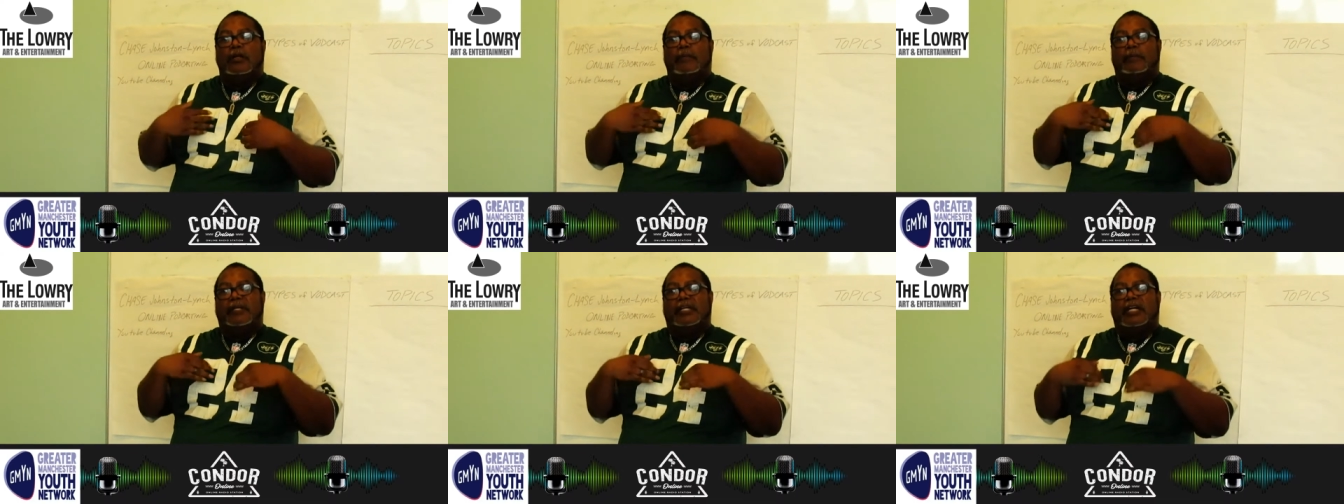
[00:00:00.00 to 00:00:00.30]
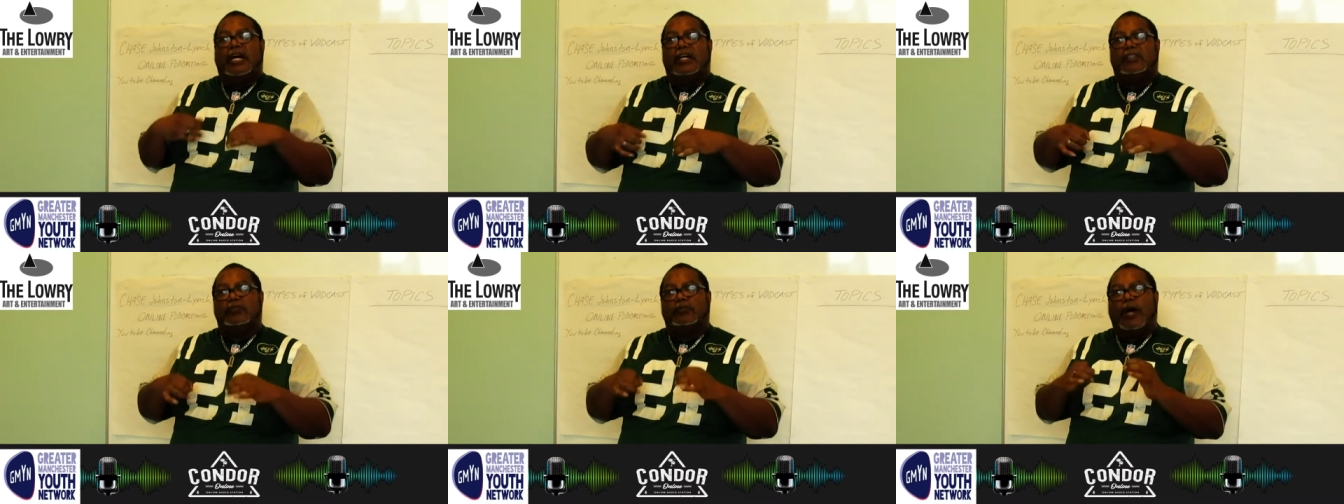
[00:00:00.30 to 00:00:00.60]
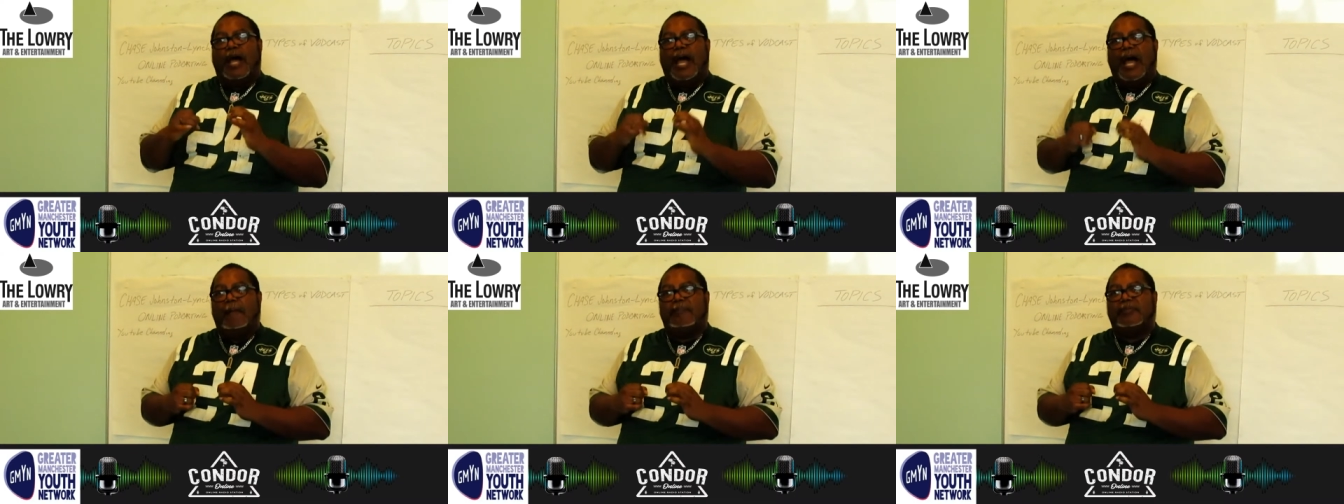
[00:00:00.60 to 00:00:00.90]
because
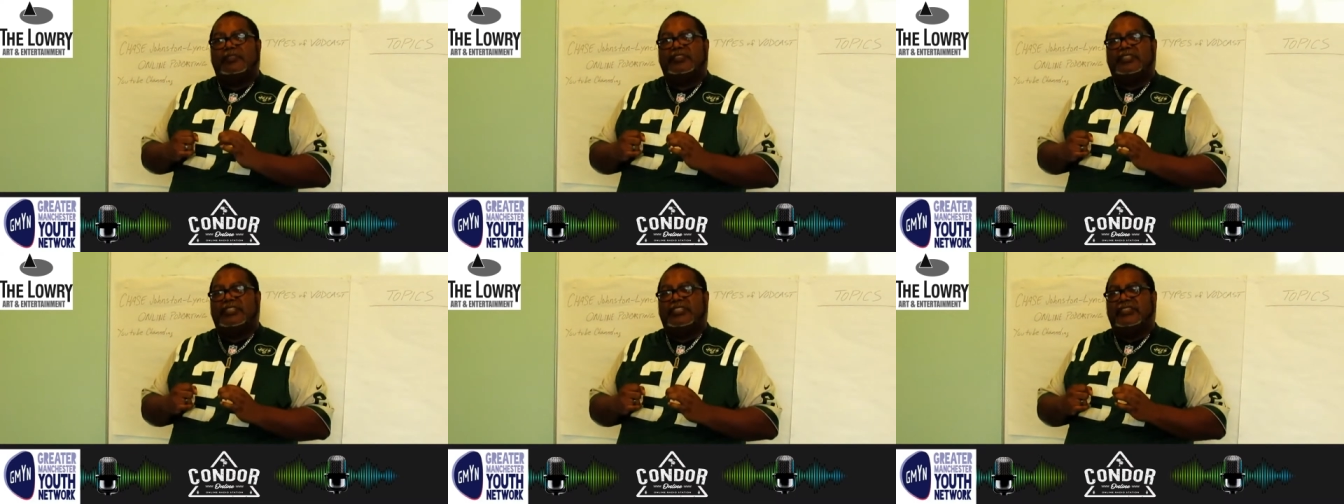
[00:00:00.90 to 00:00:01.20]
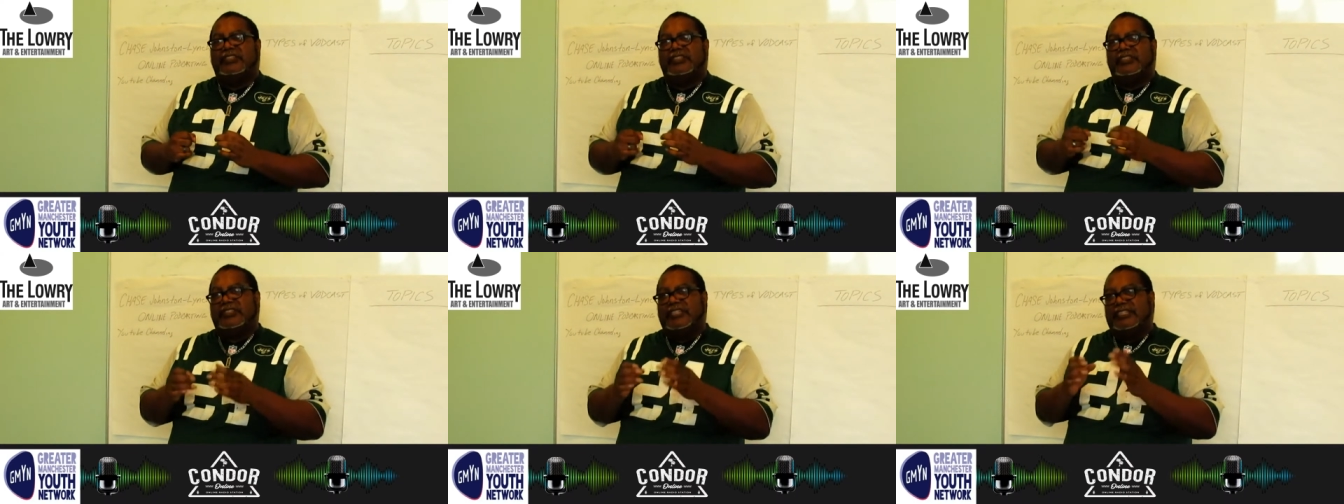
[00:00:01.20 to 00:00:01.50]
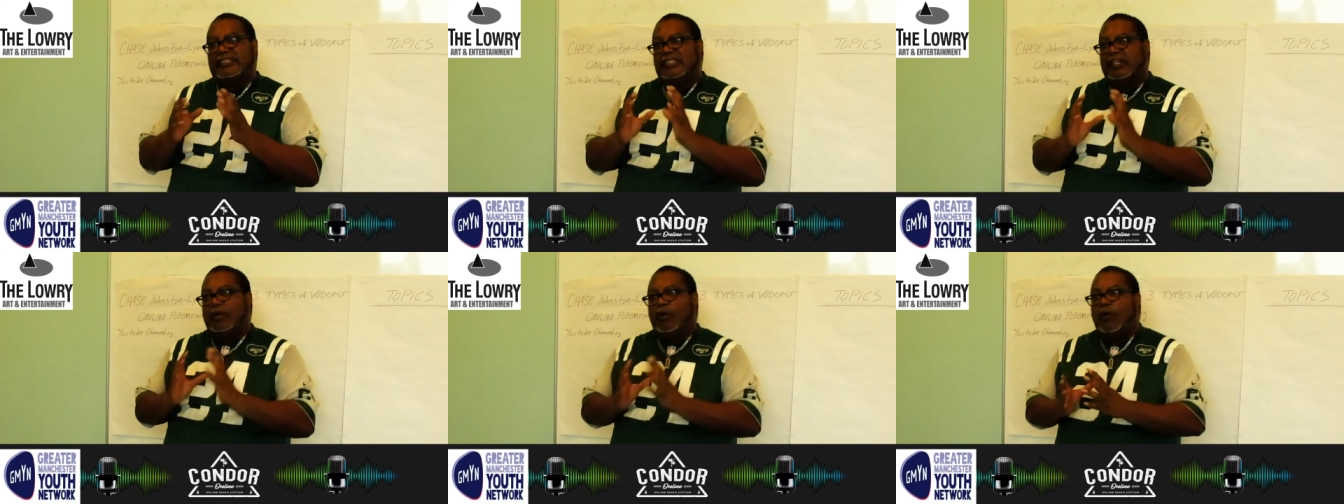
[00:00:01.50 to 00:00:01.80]
what happens is, is
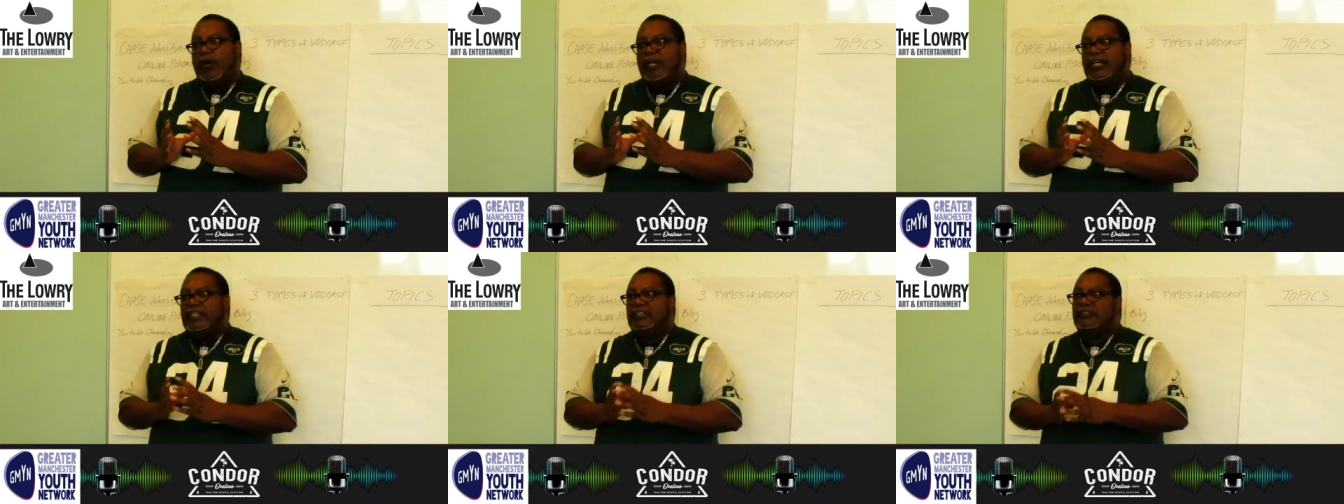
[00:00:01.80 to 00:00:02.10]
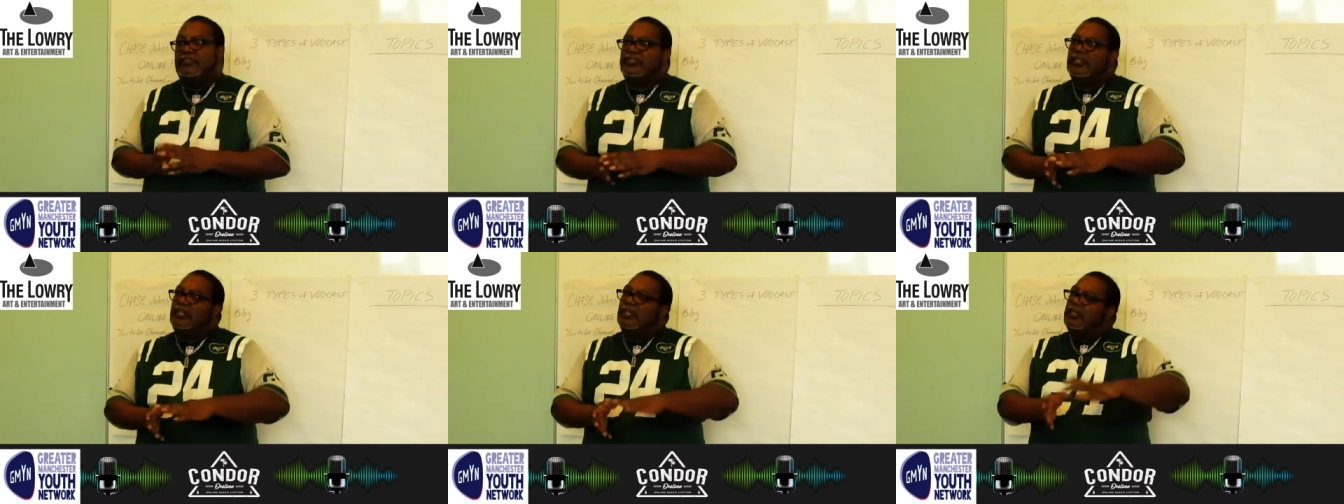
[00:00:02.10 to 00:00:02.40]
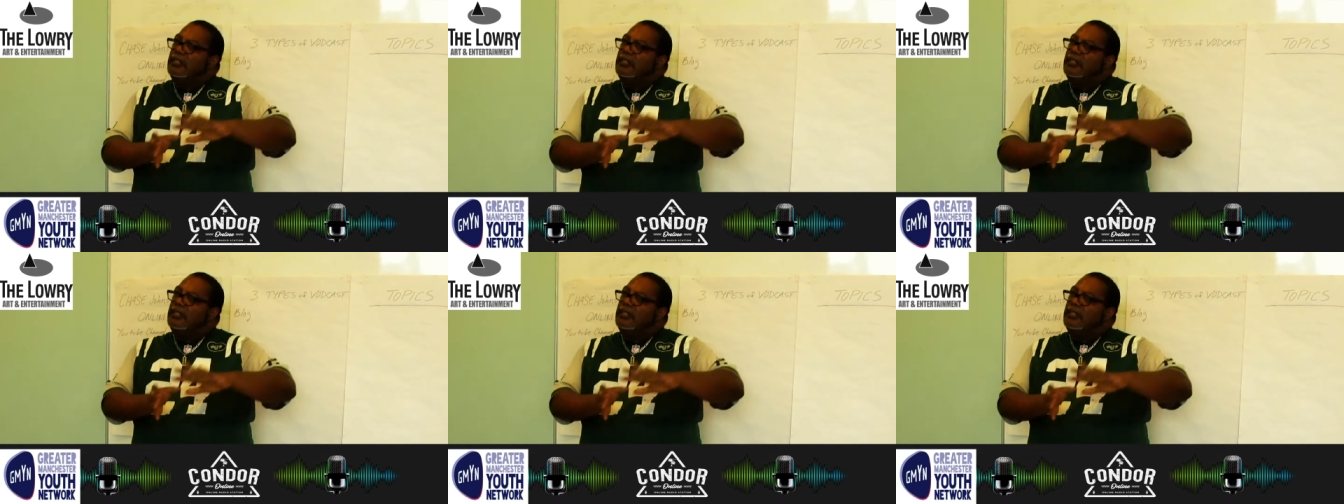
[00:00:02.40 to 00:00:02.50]
that the audience,